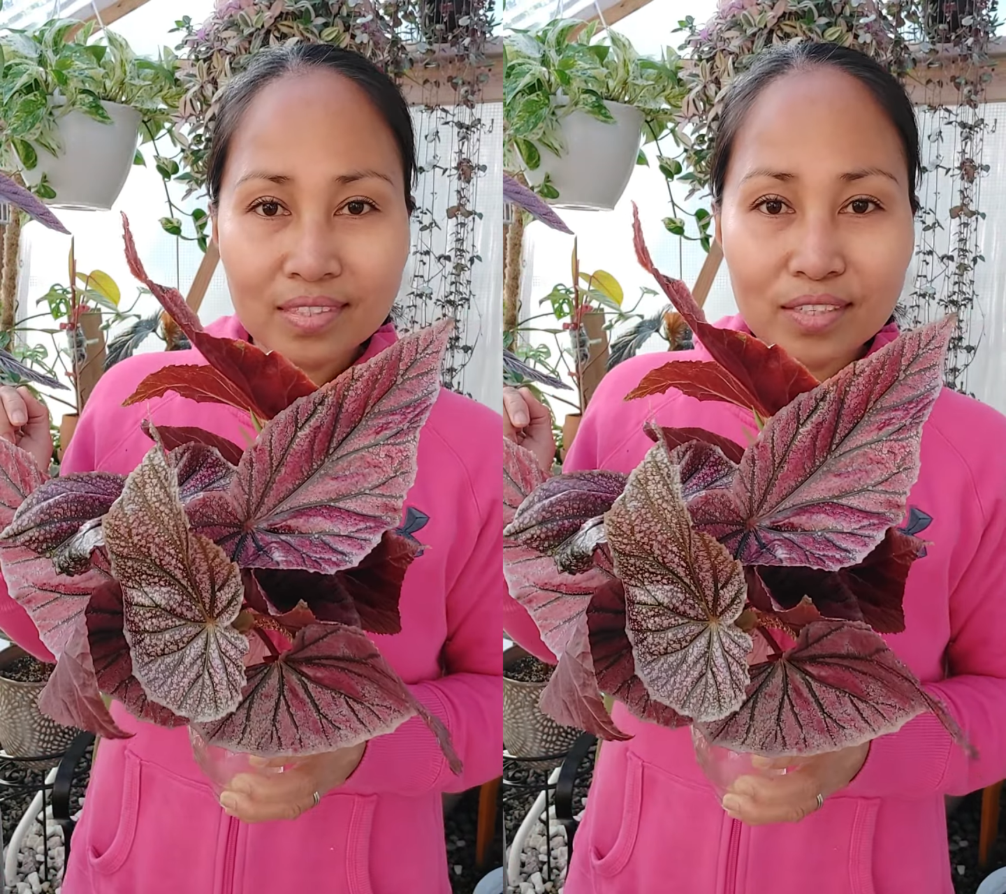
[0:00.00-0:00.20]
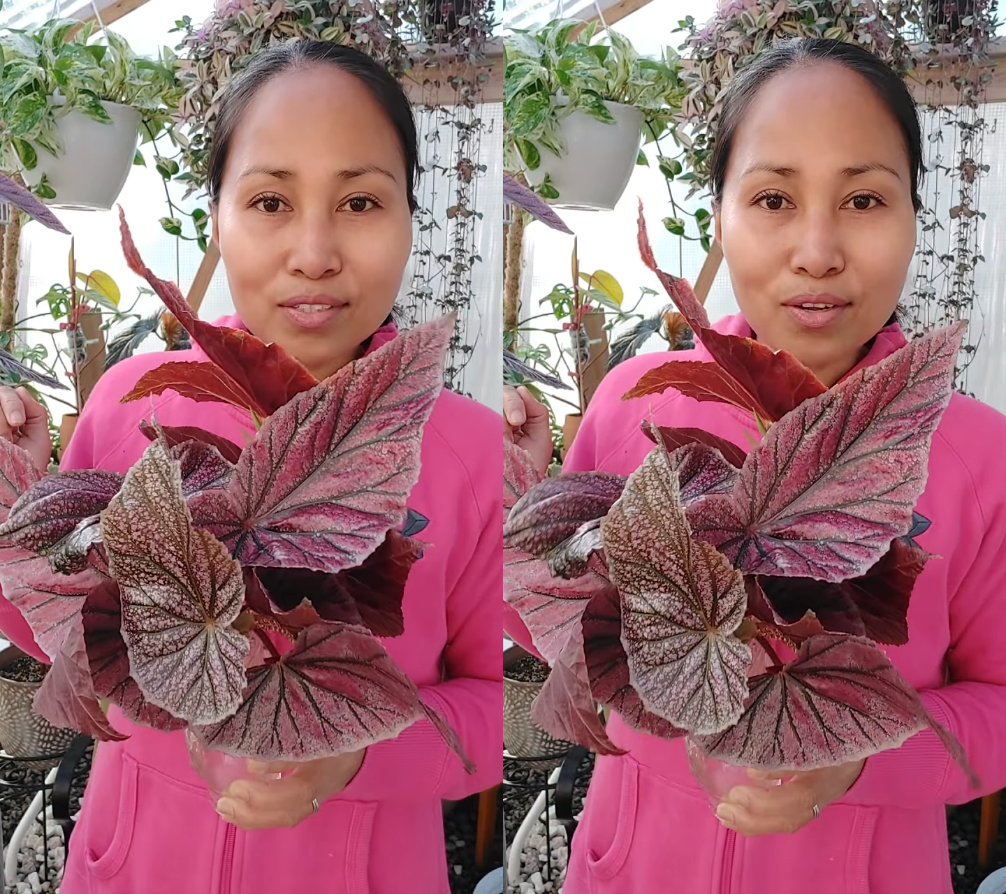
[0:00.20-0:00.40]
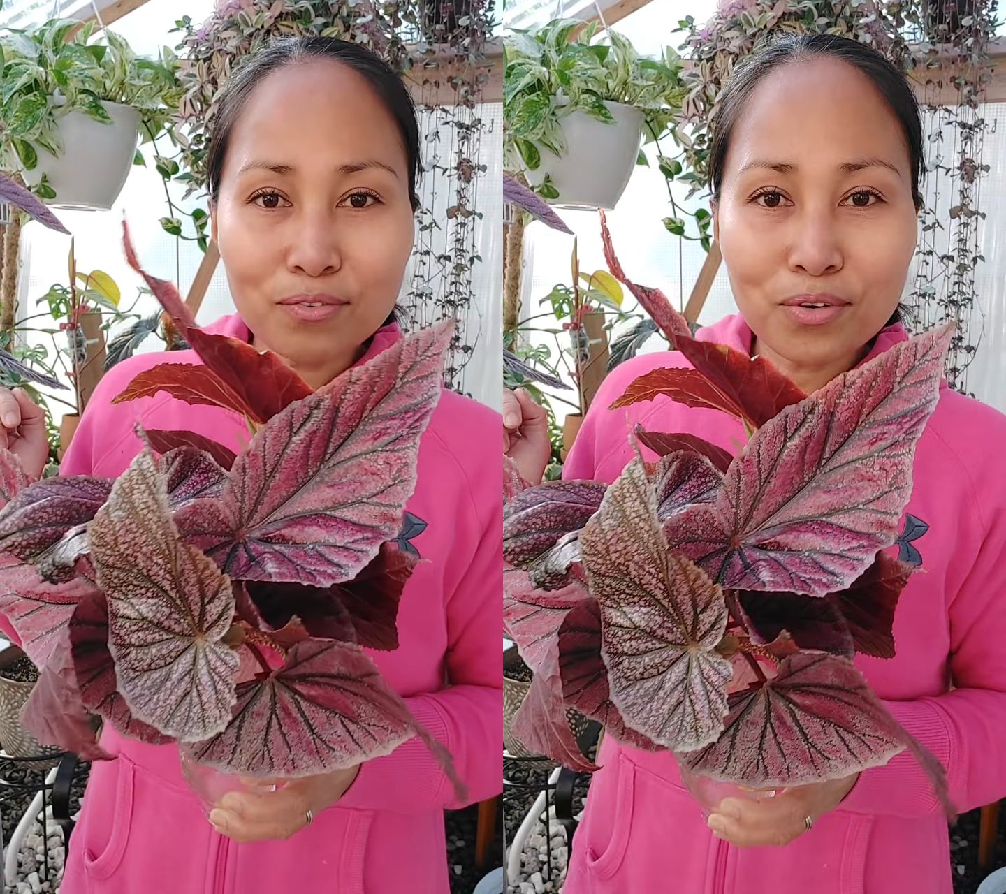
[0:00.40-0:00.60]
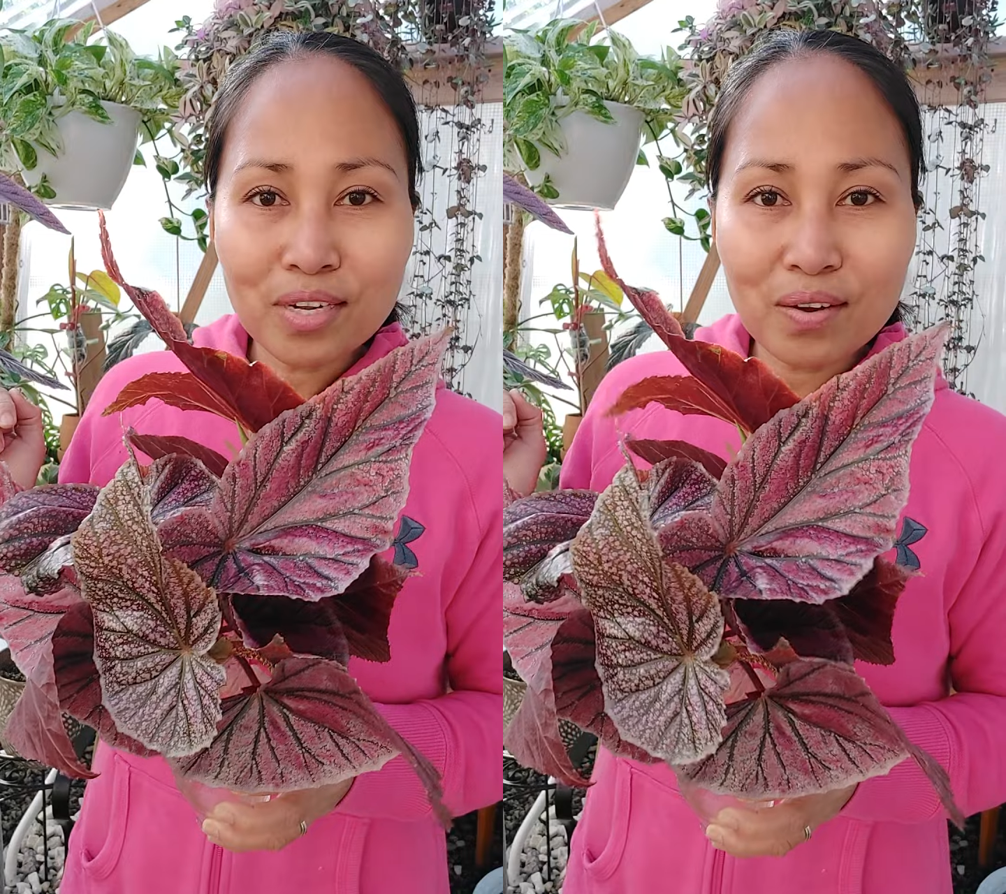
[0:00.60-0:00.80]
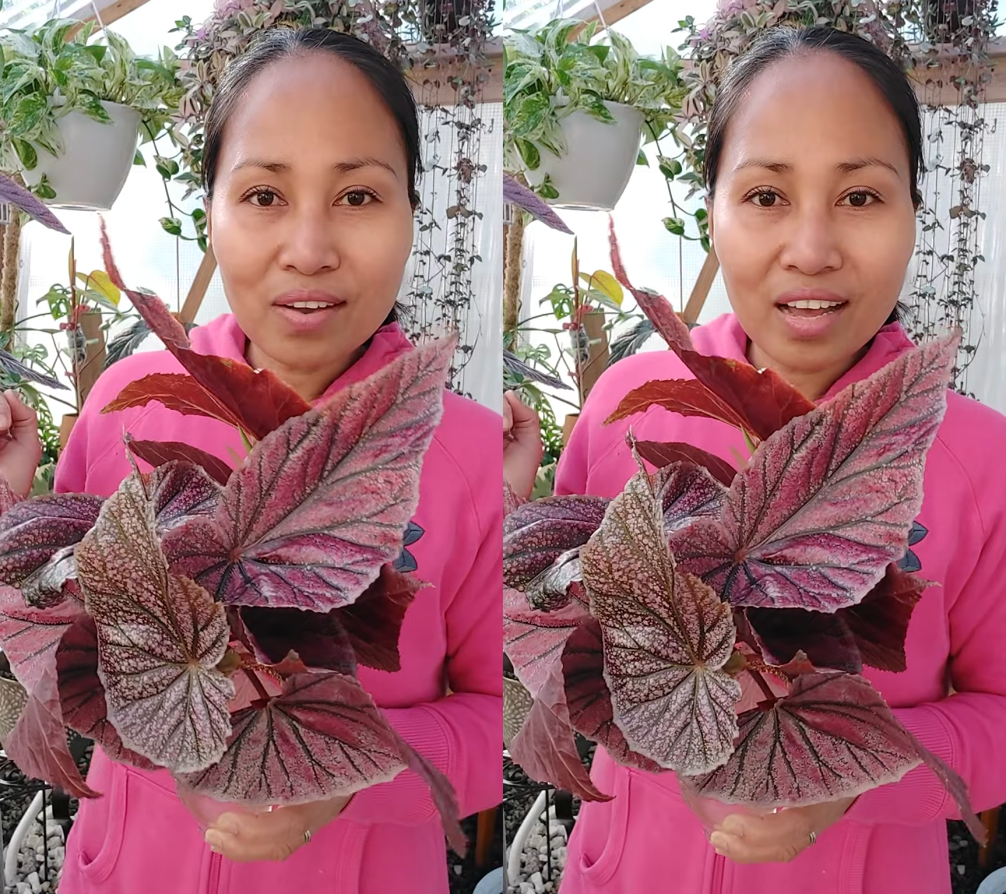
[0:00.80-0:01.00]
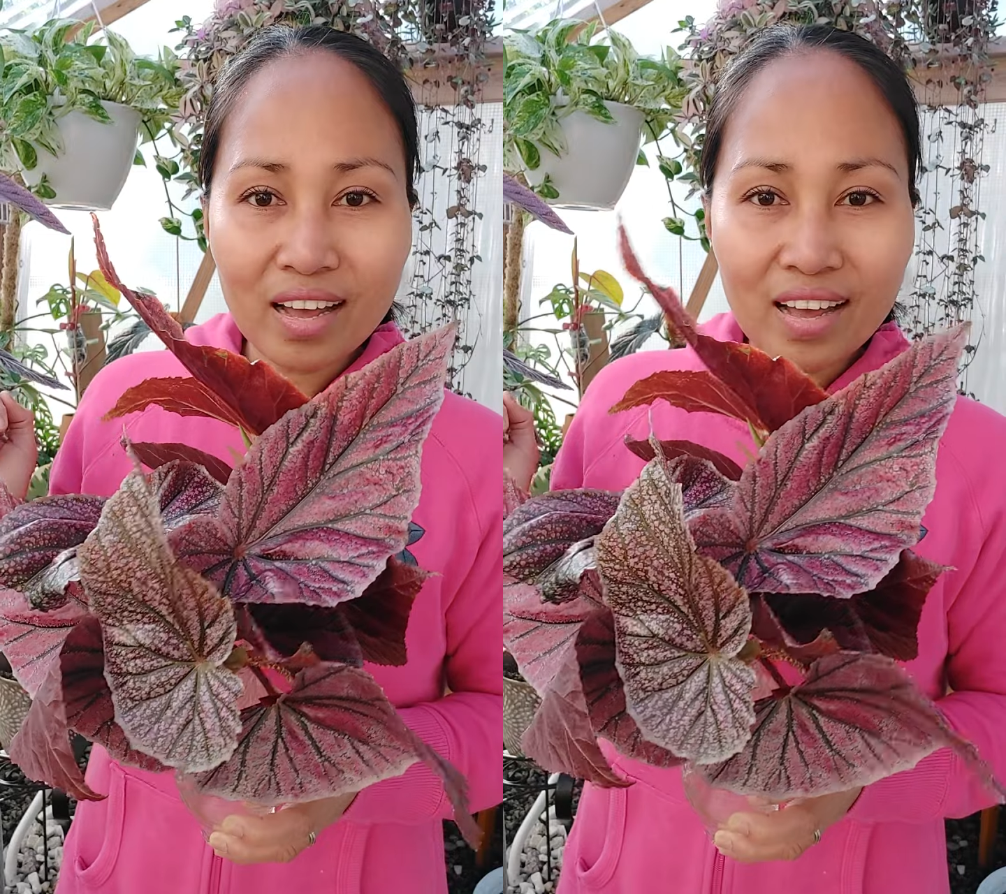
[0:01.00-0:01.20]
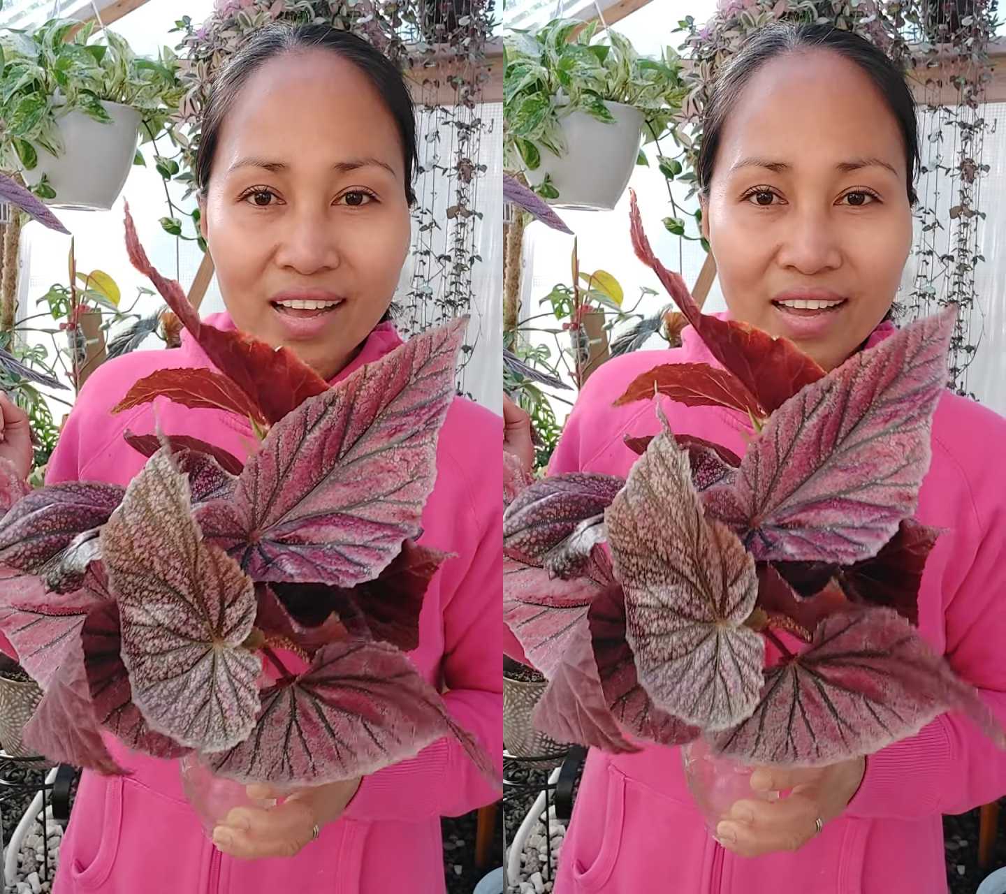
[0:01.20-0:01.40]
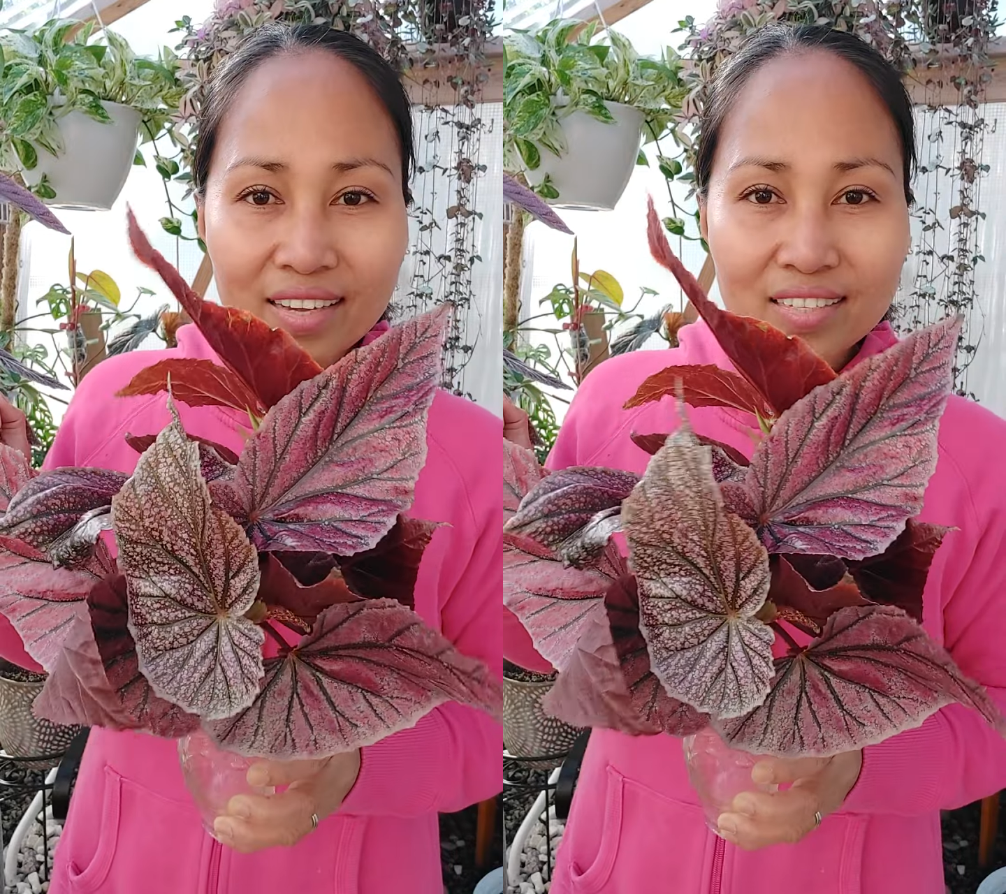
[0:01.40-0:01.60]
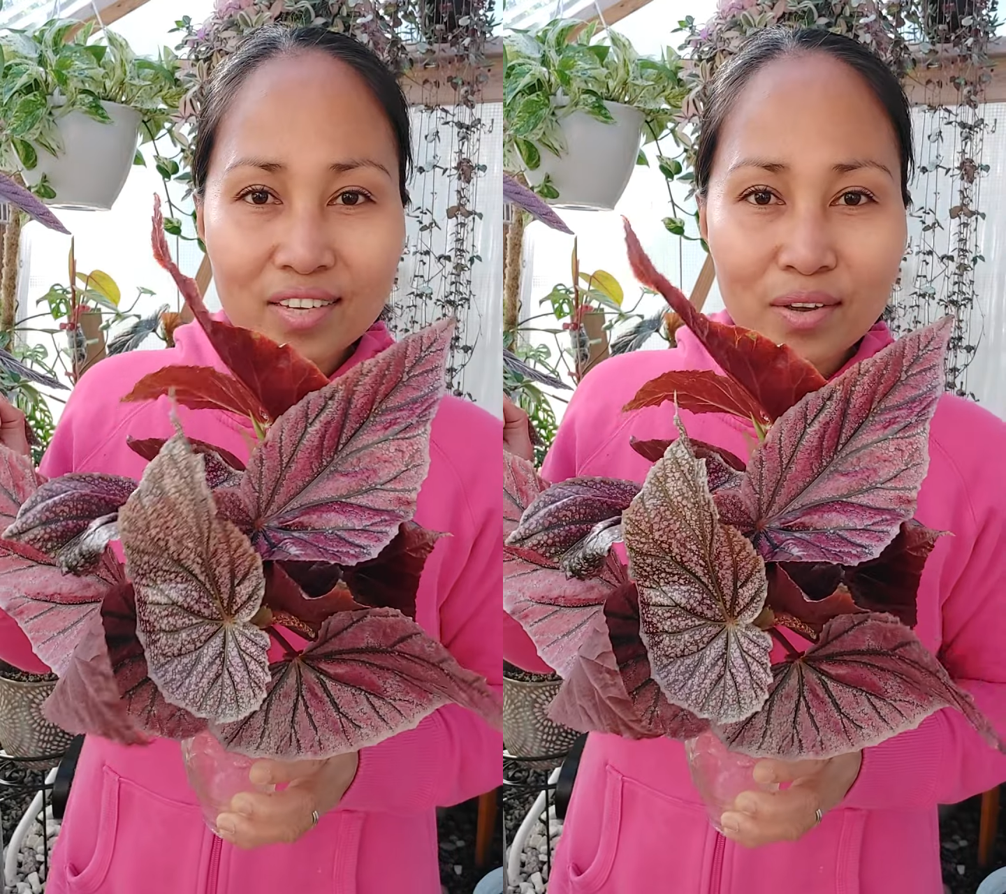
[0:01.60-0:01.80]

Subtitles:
That's all for now guys.